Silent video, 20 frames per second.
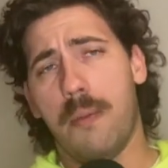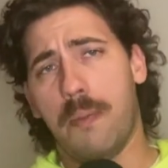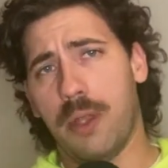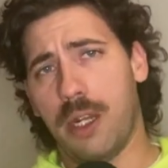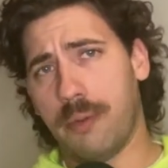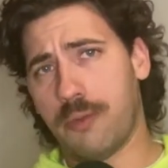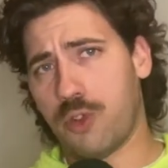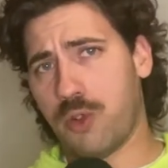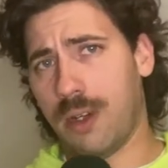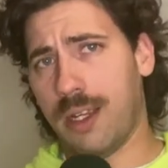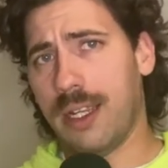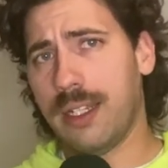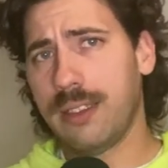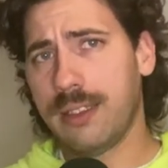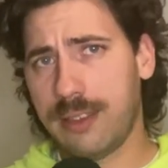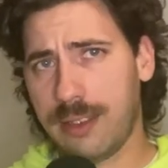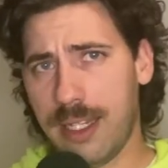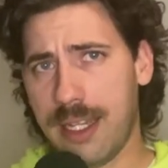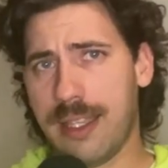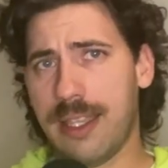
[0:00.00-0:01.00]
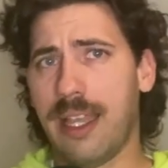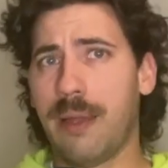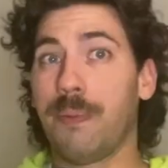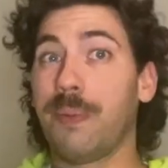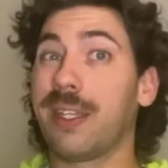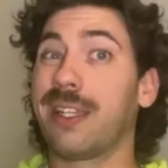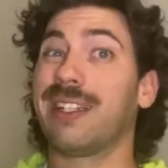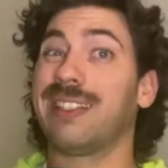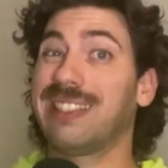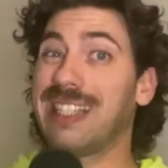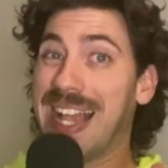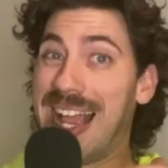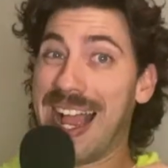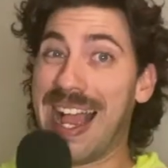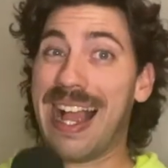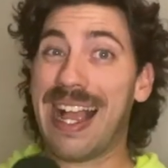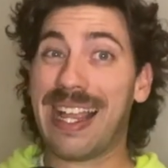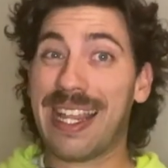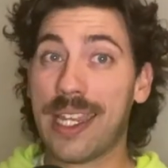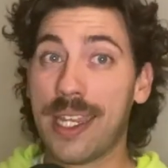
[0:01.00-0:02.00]
But I'm trying to say that because
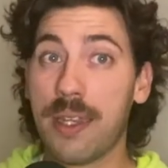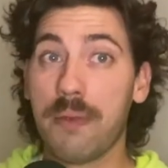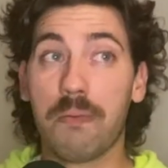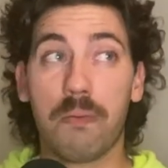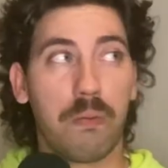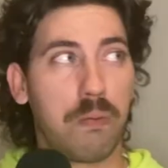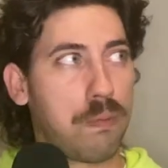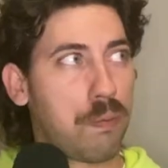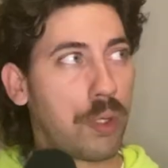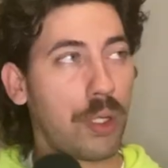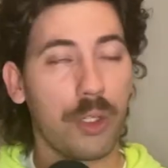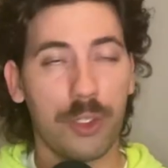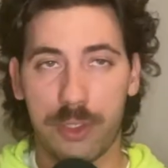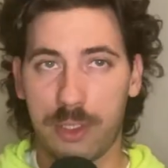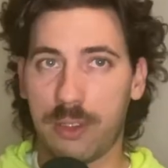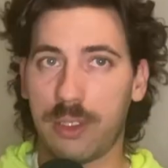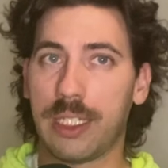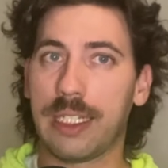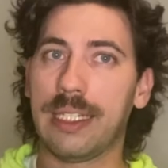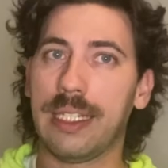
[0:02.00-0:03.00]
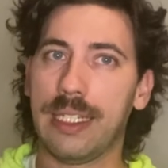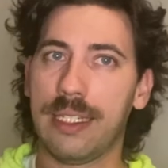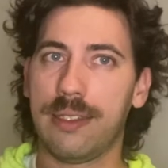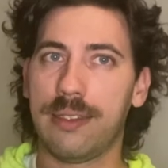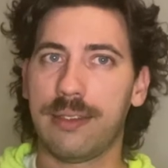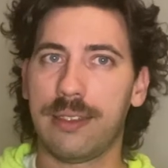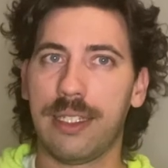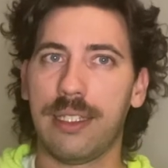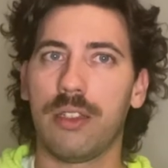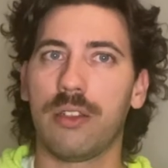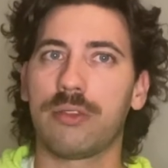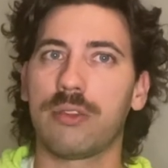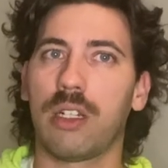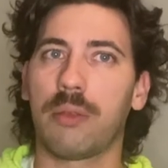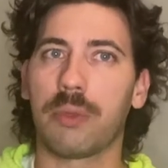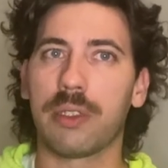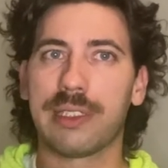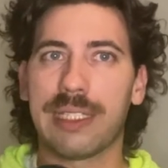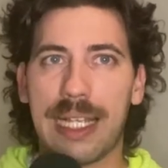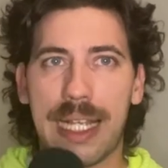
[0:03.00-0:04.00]
I personally needed to see those
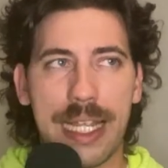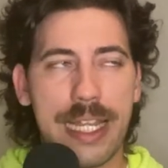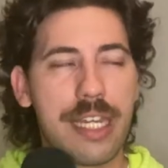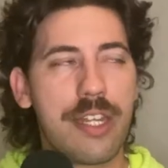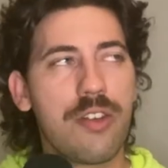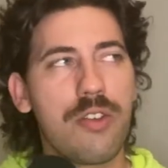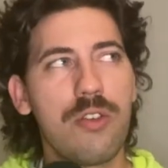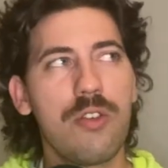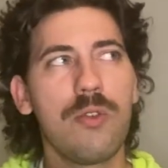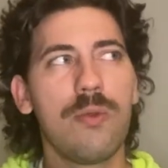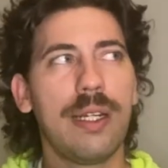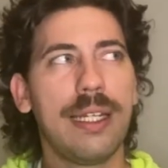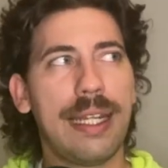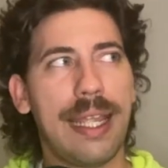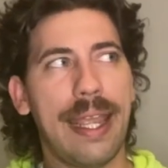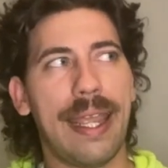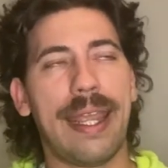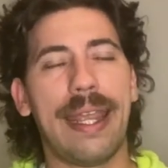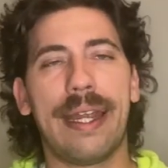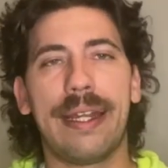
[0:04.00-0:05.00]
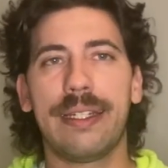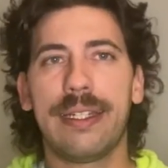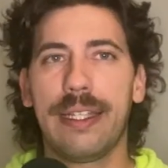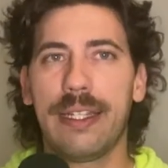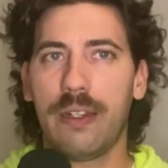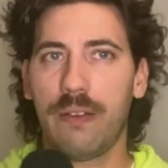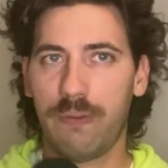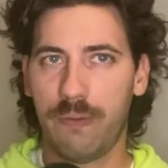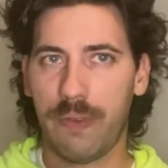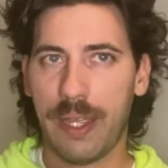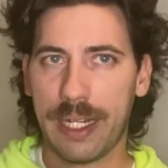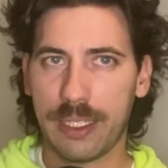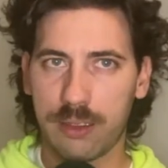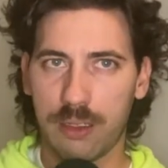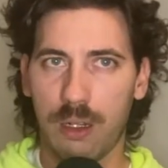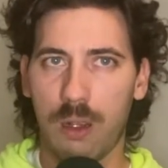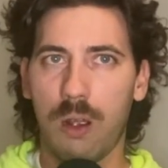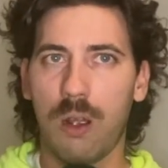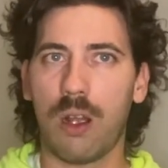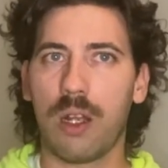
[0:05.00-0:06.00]
numbers. I knew it had an
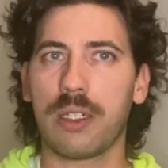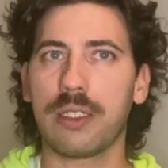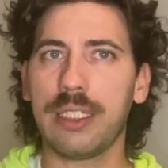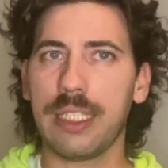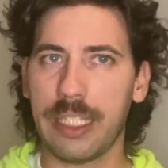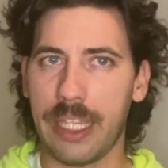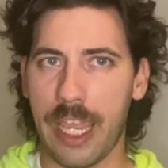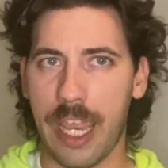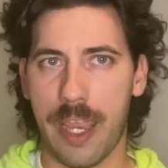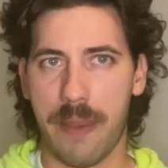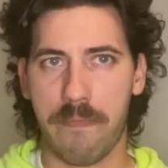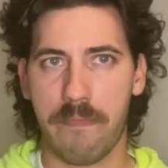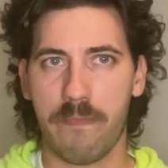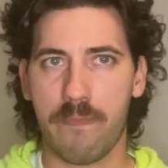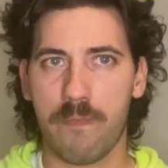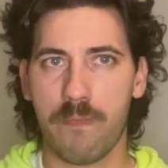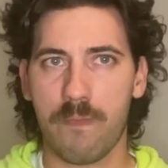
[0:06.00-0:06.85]
effect on the game.